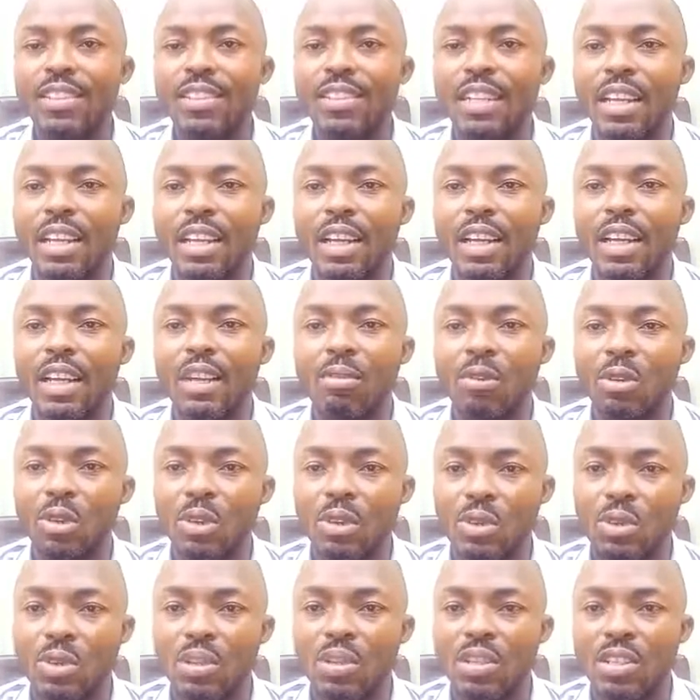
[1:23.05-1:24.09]
the
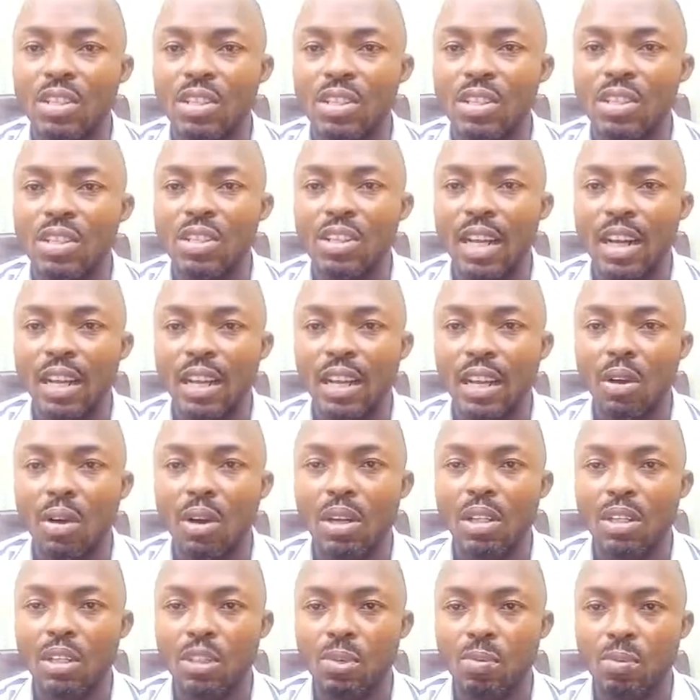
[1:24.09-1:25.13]
resources at our
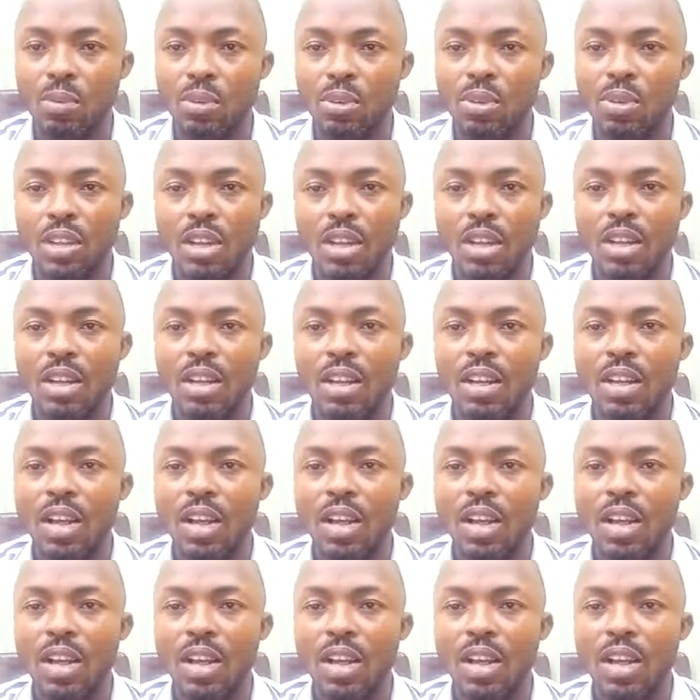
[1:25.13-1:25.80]
disposal,